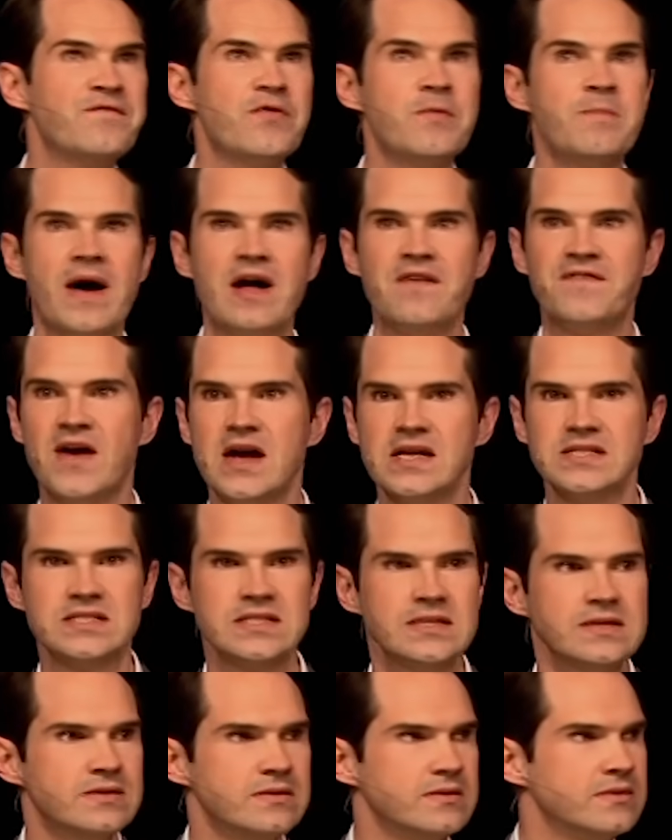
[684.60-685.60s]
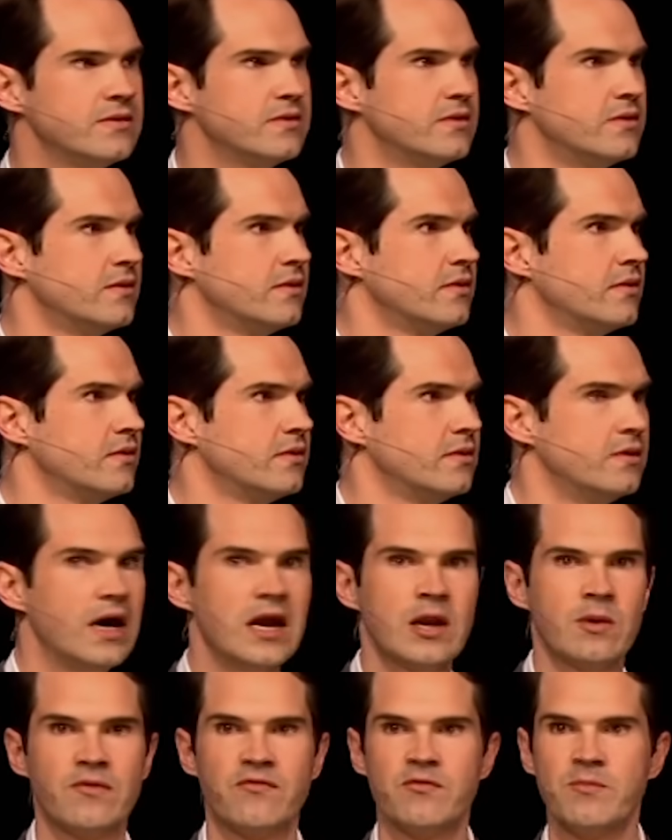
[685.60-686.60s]
in from Belfast?
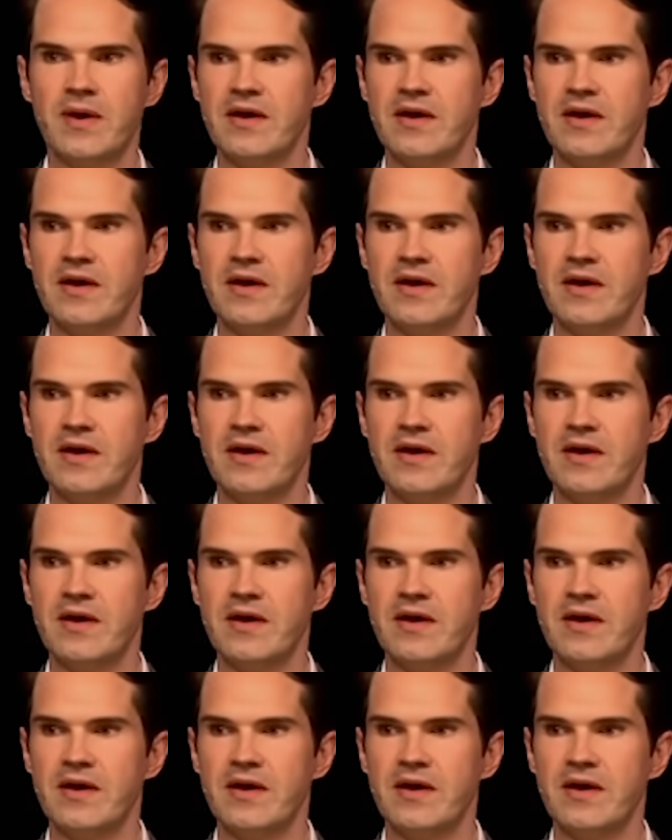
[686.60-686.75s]
Anyone from